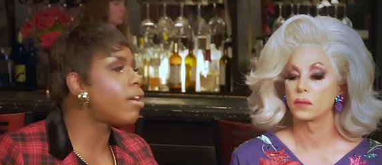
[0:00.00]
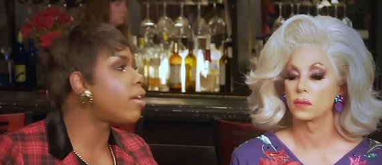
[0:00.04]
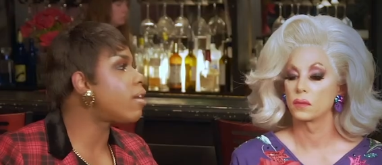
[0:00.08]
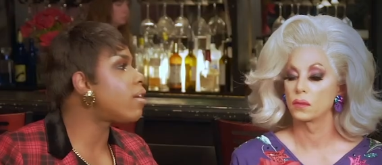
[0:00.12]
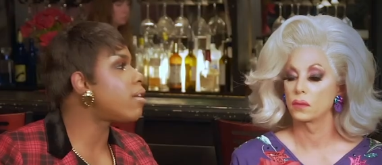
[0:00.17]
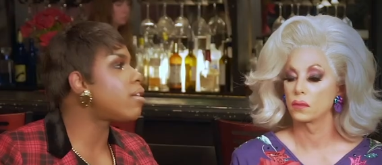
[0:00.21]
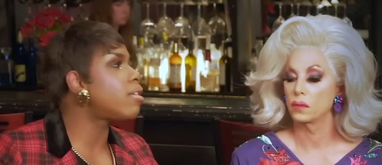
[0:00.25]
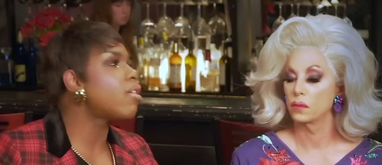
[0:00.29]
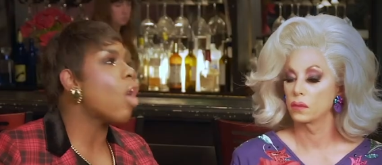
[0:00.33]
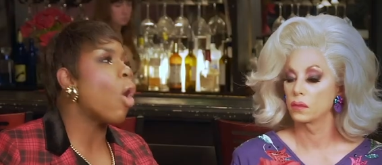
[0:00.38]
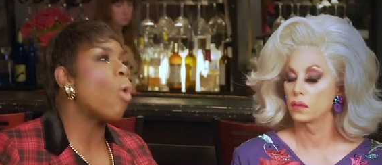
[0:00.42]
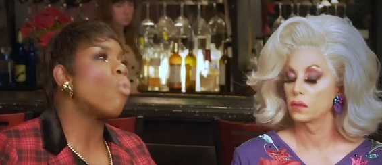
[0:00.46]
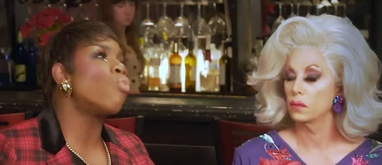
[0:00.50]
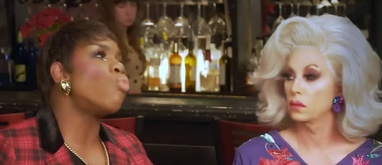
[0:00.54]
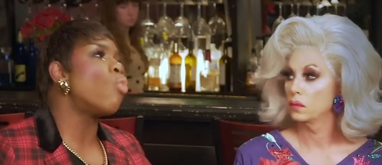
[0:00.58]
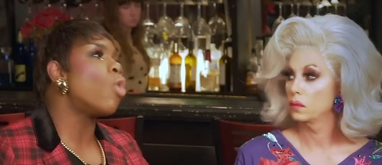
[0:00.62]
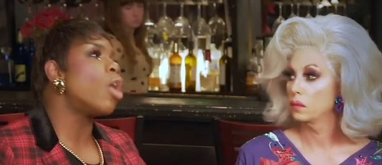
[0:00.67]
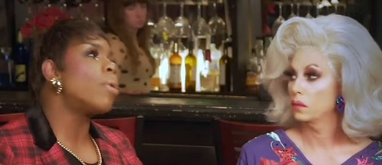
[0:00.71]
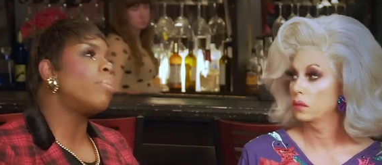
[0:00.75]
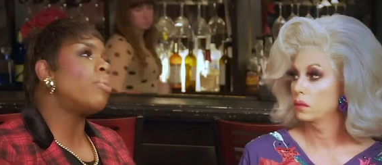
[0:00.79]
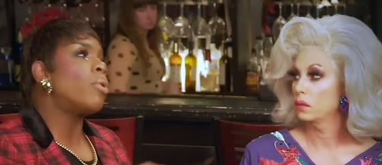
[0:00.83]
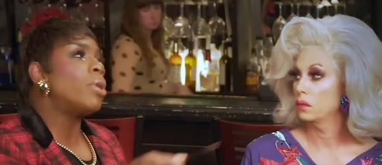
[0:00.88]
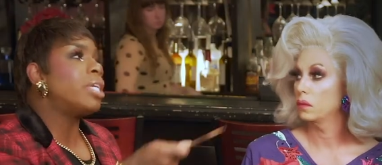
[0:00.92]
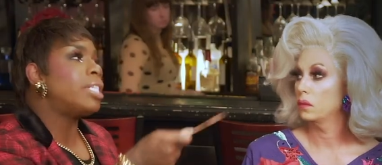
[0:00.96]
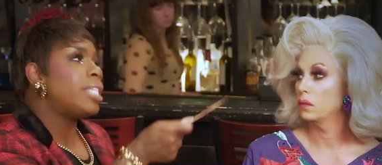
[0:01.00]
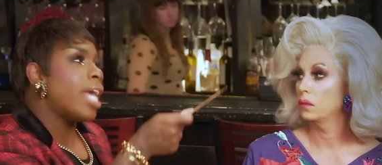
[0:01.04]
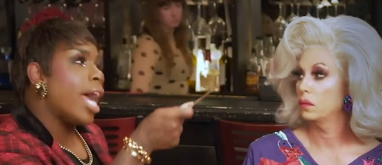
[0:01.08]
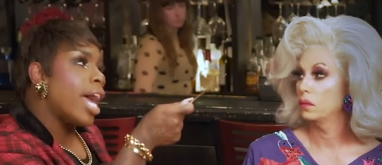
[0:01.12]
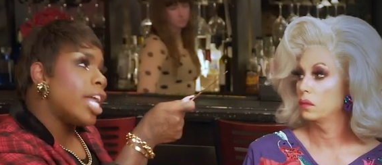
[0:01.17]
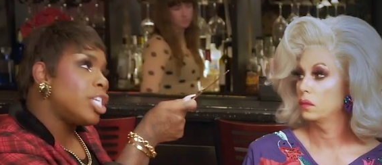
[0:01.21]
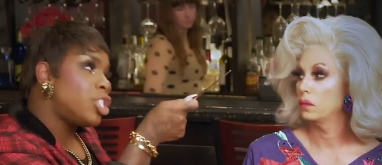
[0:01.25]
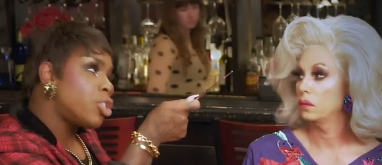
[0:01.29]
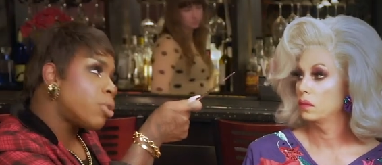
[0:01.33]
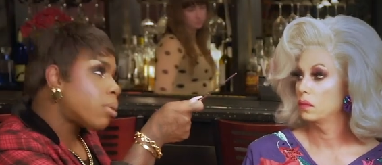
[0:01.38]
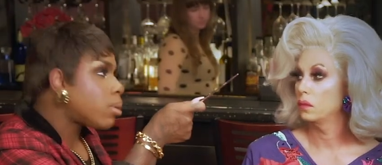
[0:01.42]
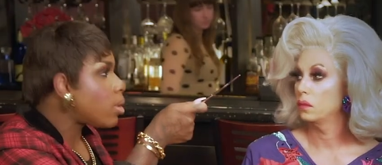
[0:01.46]
Speaker 1: Girl, one more
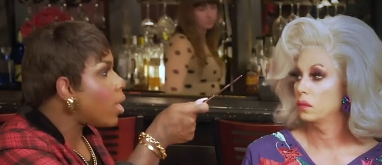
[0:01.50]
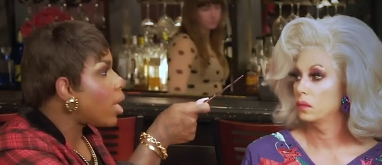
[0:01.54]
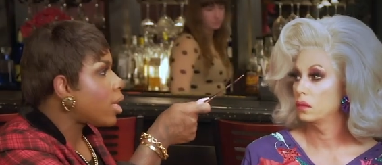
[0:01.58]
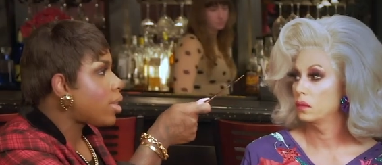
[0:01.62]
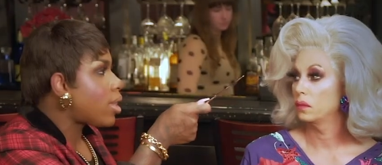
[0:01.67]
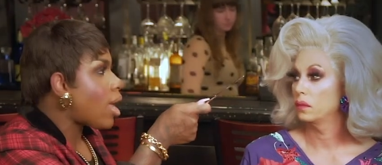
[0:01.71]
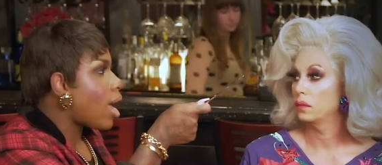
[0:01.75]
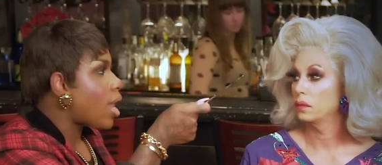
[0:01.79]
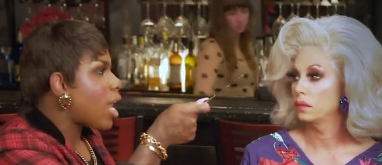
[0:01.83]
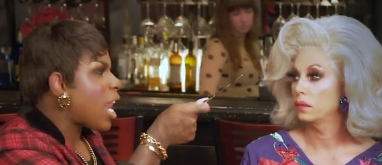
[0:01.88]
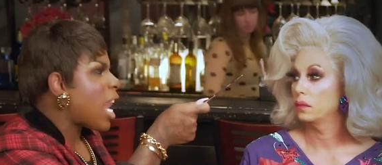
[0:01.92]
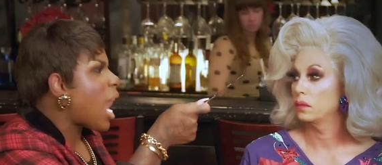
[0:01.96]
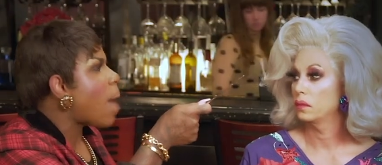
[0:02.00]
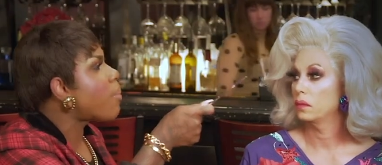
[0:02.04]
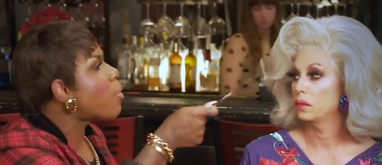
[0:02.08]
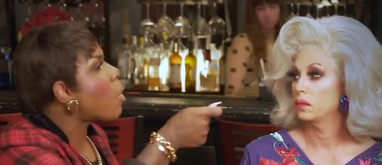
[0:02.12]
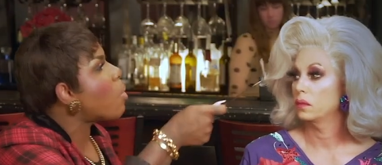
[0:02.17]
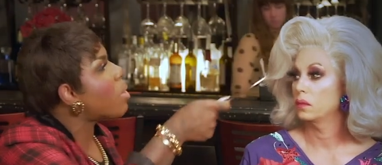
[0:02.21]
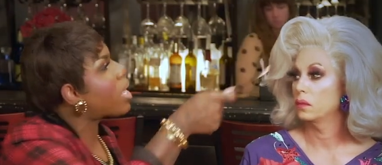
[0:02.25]
dad joke like that, and I'm